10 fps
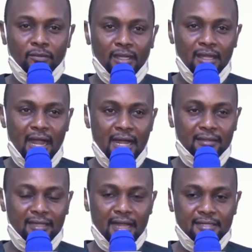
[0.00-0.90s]

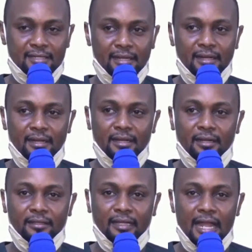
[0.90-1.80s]
and that
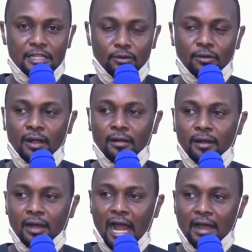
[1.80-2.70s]
the idol
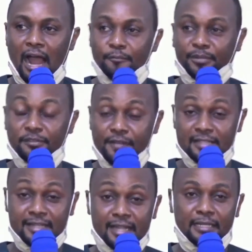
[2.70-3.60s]
have
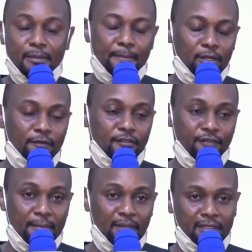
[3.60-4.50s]
prevented the member of the
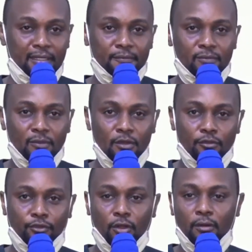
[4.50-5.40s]
family
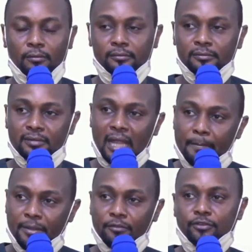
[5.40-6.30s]
from
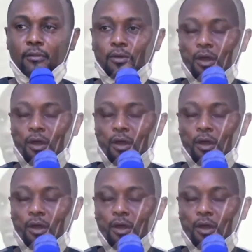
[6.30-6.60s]
tapping from God.